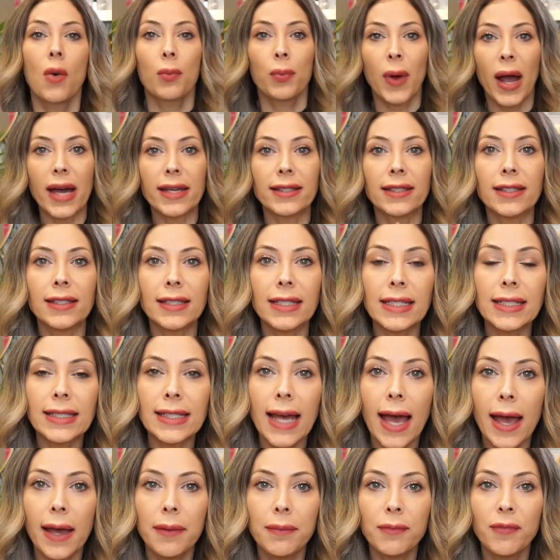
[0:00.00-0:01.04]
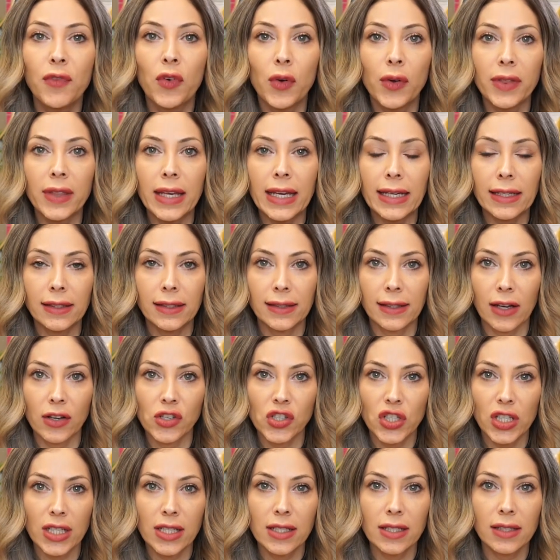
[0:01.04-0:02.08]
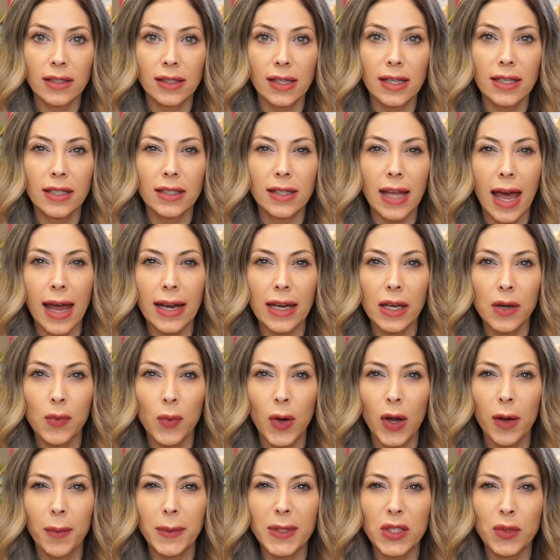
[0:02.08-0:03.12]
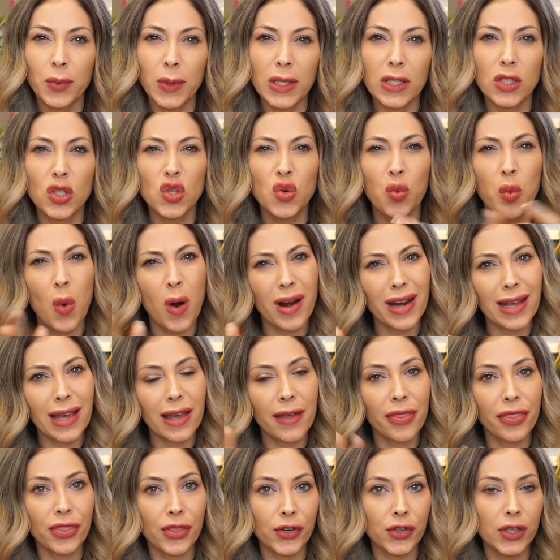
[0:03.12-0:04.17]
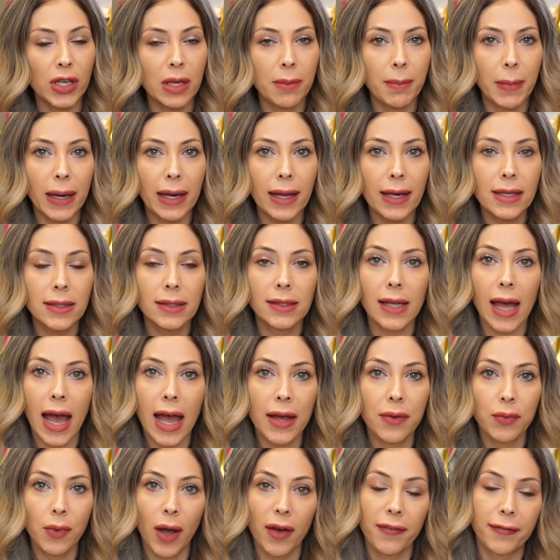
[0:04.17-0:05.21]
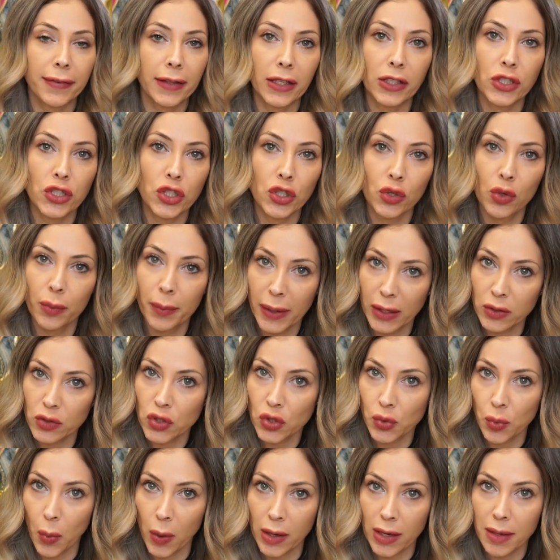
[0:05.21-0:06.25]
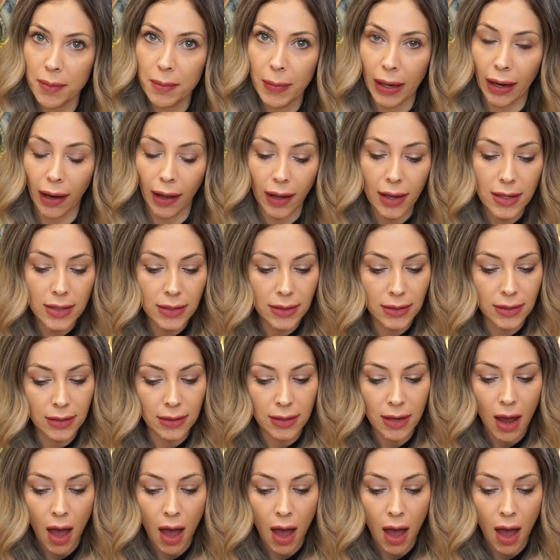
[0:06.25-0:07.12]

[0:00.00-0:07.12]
Processing time for the extensions is anywhere between 20 and 30 minutes. I roughly do about 20 minutes.